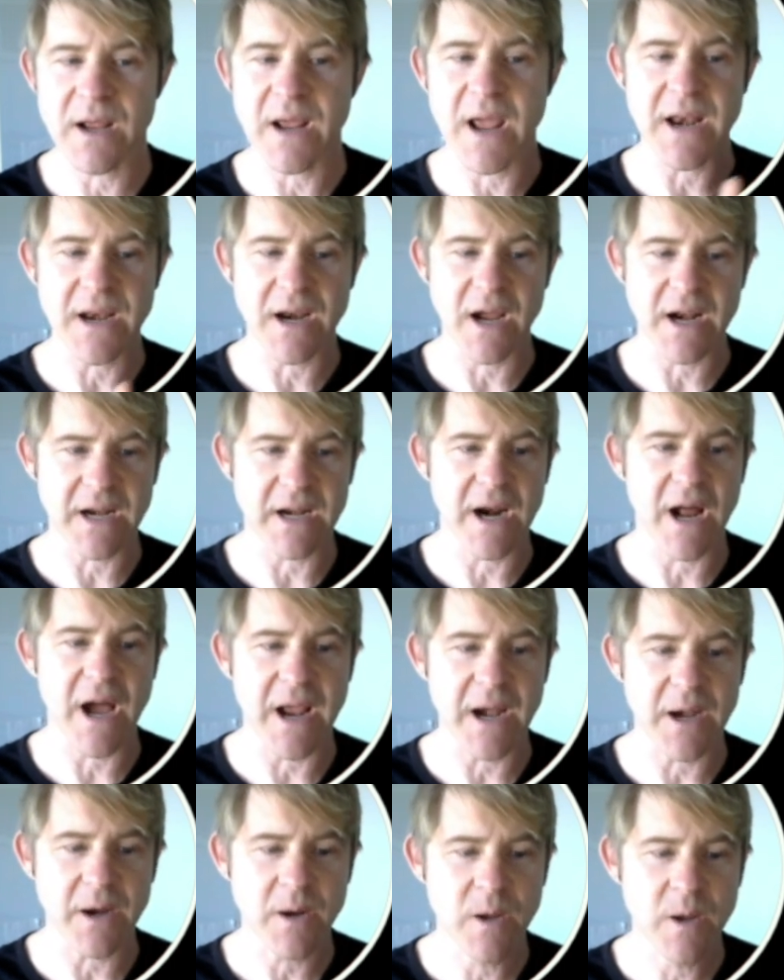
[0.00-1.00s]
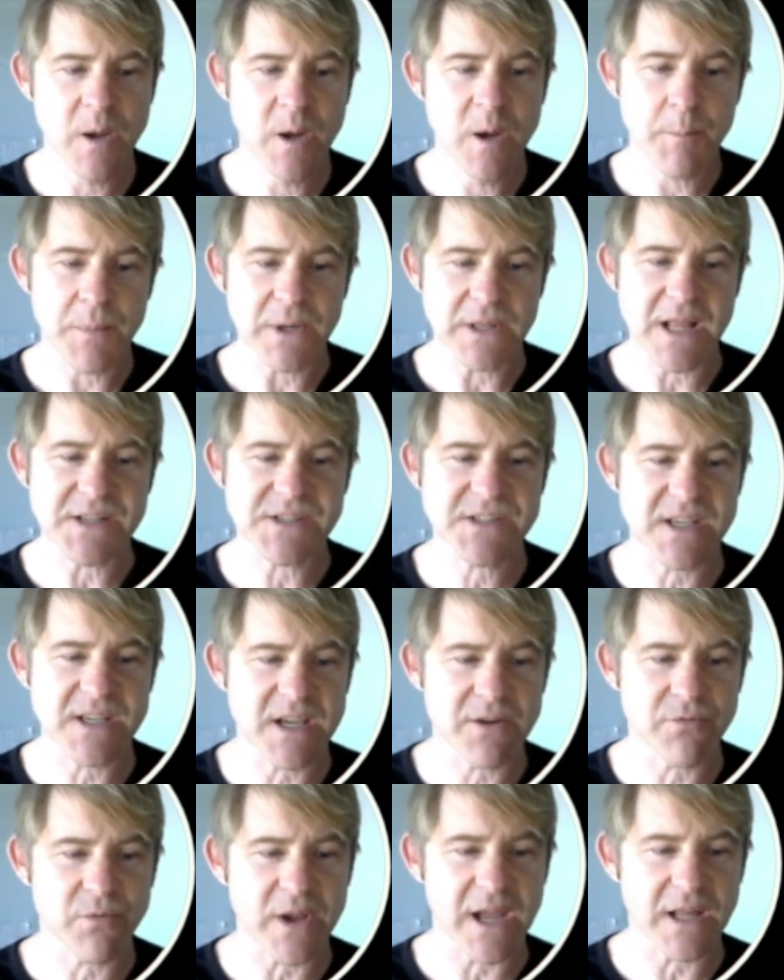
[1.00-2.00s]
and 99. But let's see
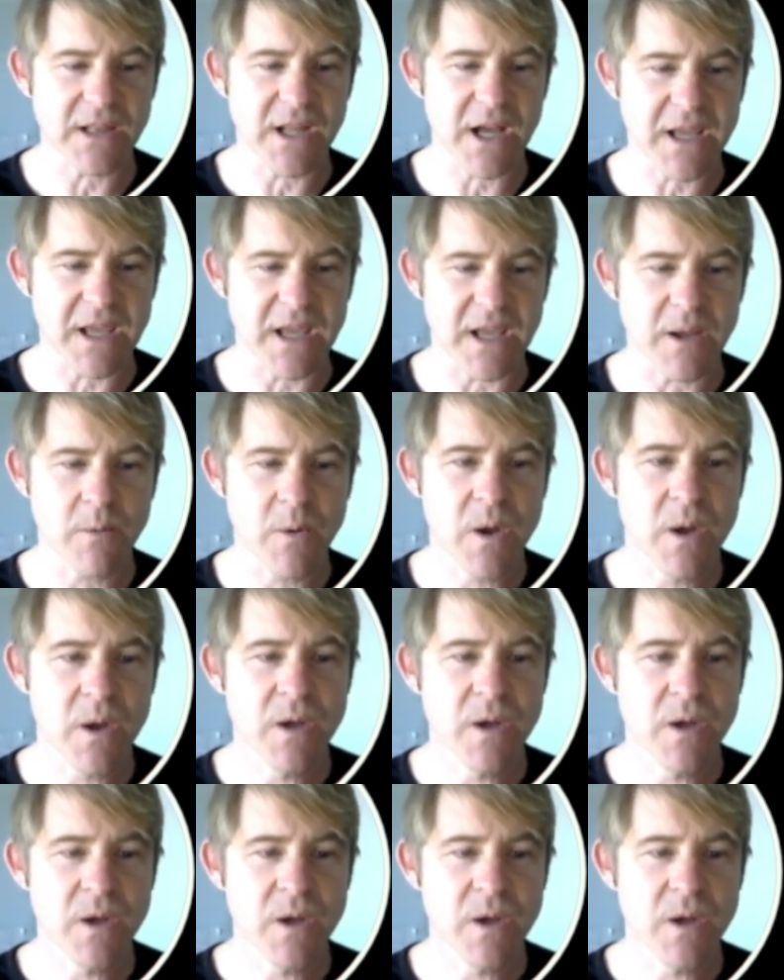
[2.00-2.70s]
if we get lucky.